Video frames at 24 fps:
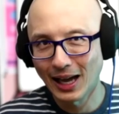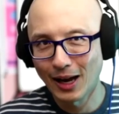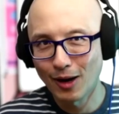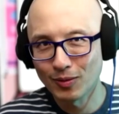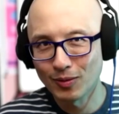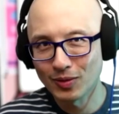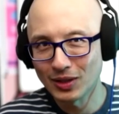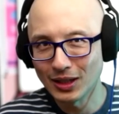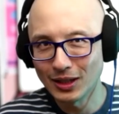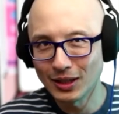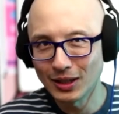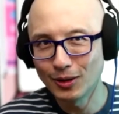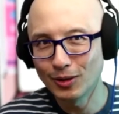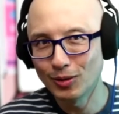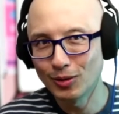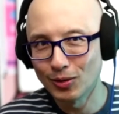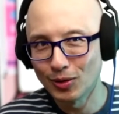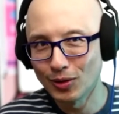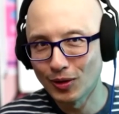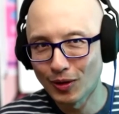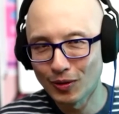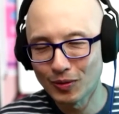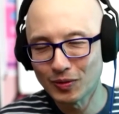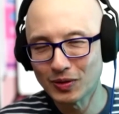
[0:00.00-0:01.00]
I don't see you and
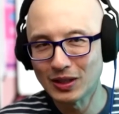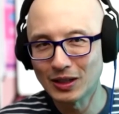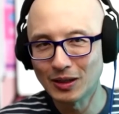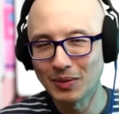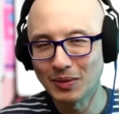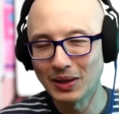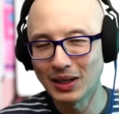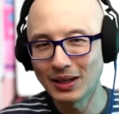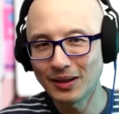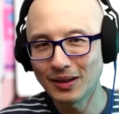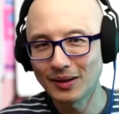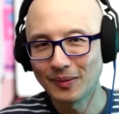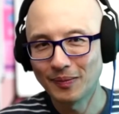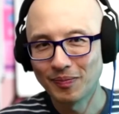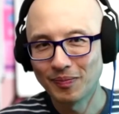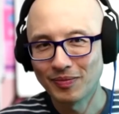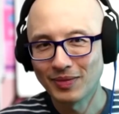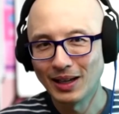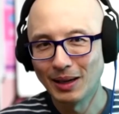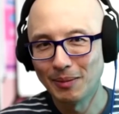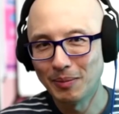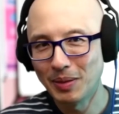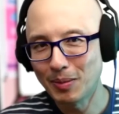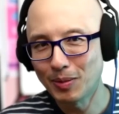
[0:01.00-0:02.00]
you don't see me.
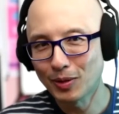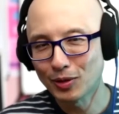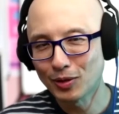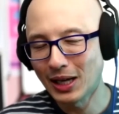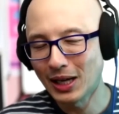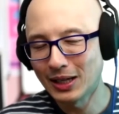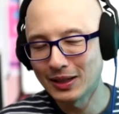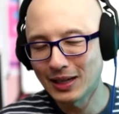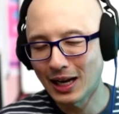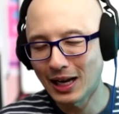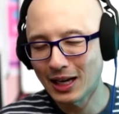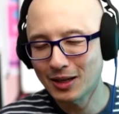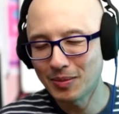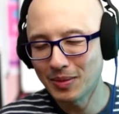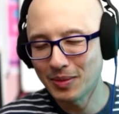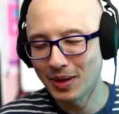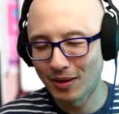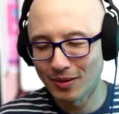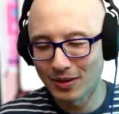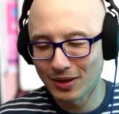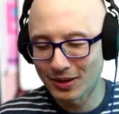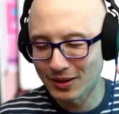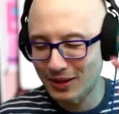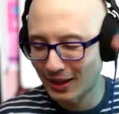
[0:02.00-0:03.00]
And people try and talk to me.
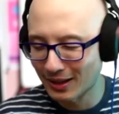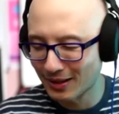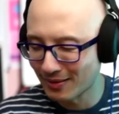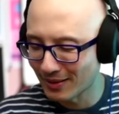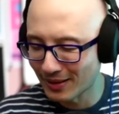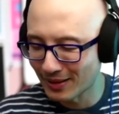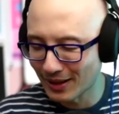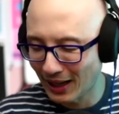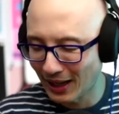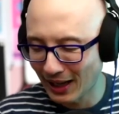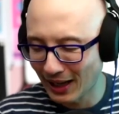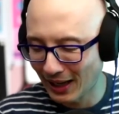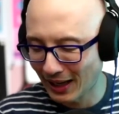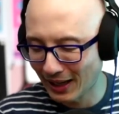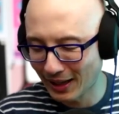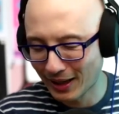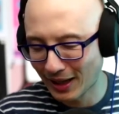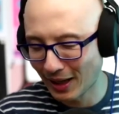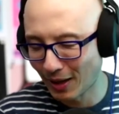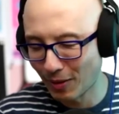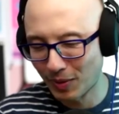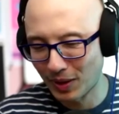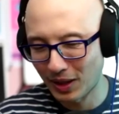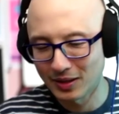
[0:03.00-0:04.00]
I'm just like, nah, I
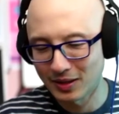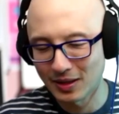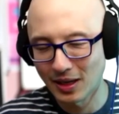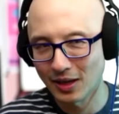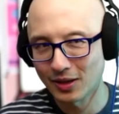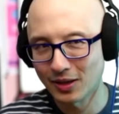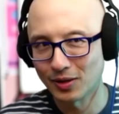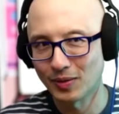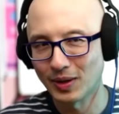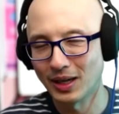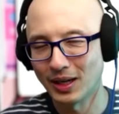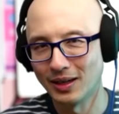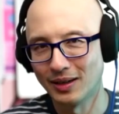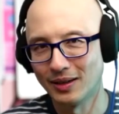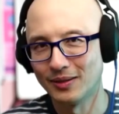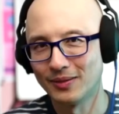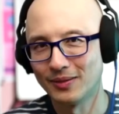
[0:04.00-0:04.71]
can't really talk to you right